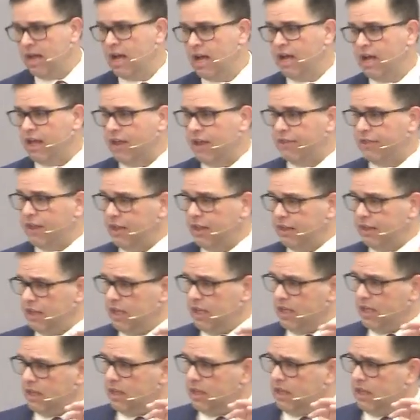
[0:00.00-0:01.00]
Uh, the,
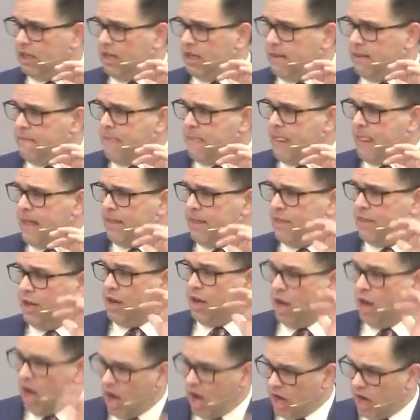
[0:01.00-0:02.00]
the, the, the
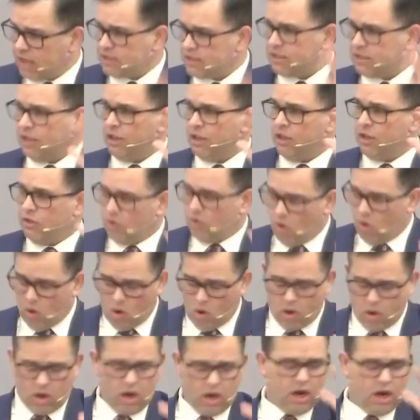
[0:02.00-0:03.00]
knocks on the
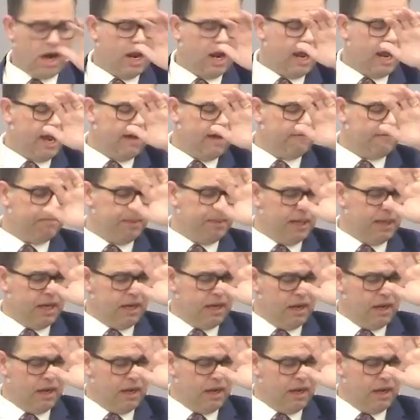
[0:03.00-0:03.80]
door uh, have been